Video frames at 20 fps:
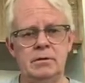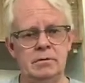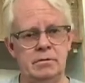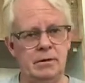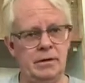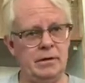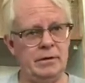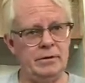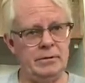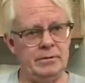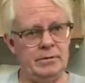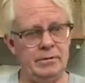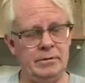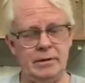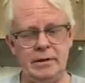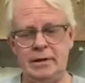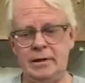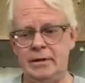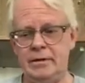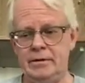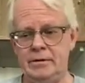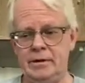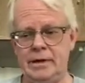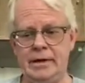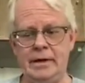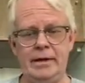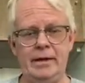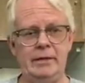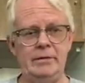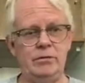right?
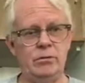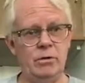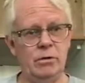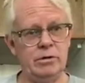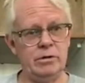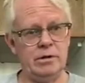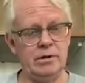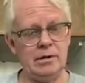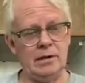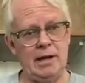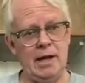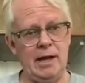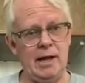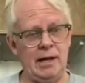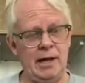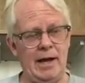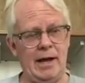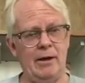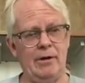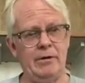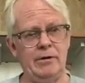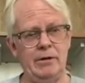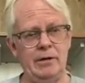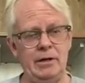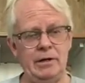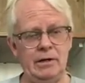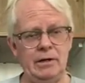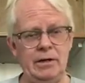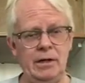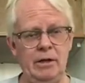And of course, it's a lot louder. You
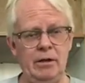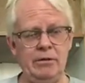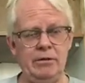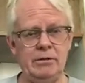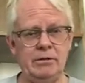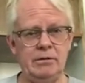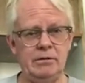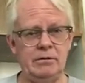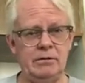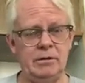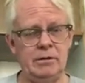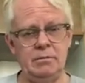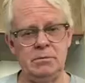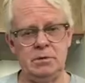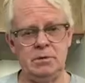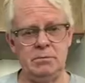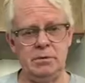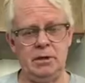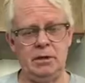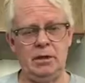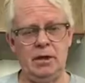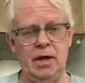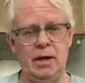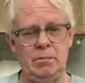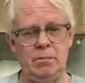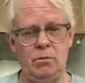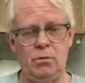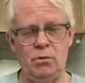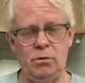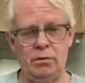can tell that there seems to be a
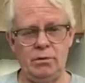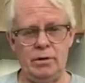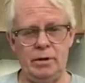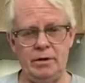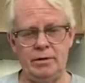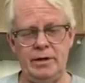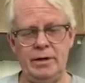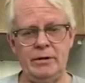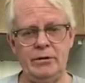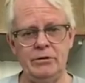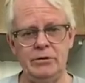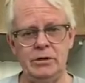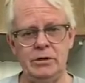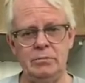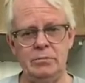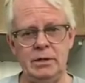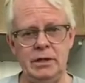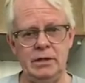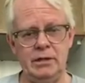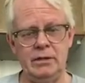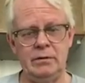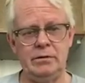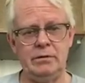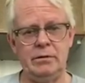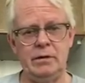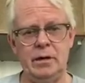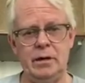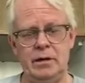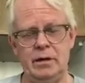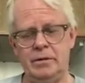lot more energy being